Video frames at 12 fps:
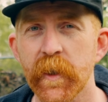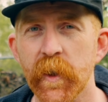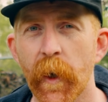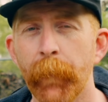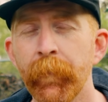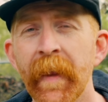
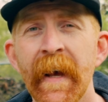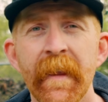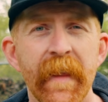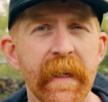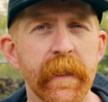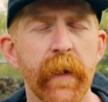So
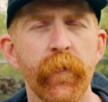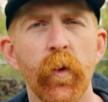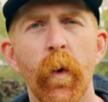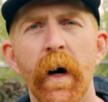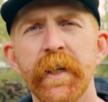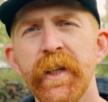thanks again for
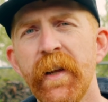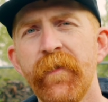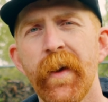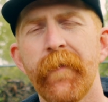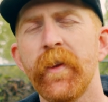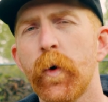watching.
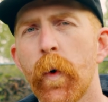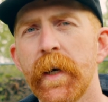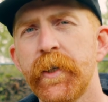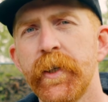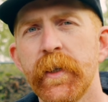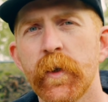If you have any
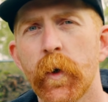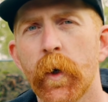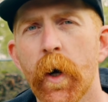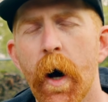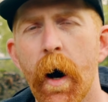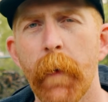questions or
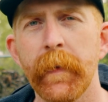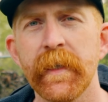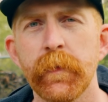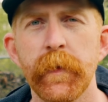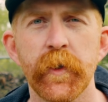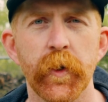
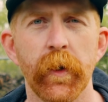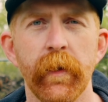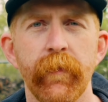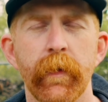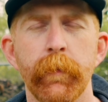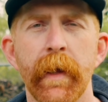comments, be sure to
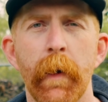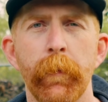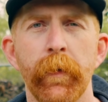leave them down